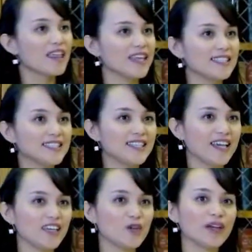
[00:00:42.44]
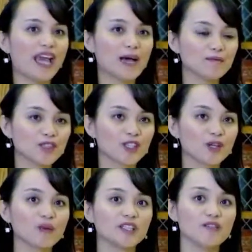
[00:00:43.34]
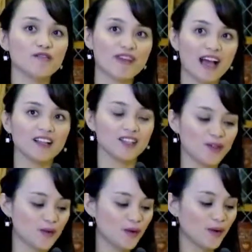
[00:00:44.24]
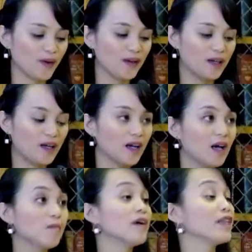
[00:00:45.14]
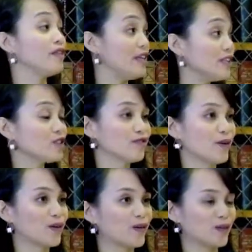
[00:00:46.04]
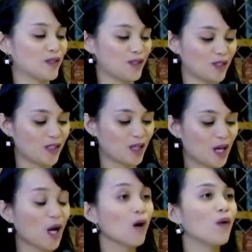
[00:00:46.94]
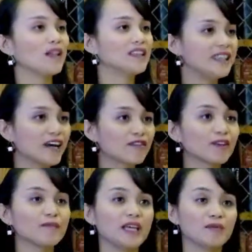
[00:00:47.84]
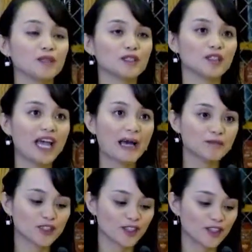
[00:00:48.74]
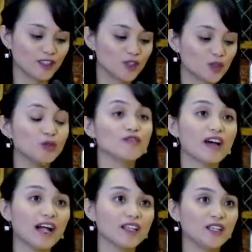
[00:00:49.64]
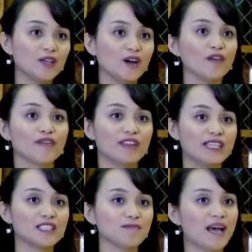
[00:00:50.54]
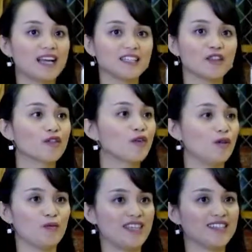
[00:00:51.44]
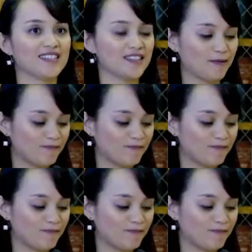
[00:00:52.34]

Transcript: They say you capture what you value, but these photos will never be able to capture the true value of this past 3 weeks.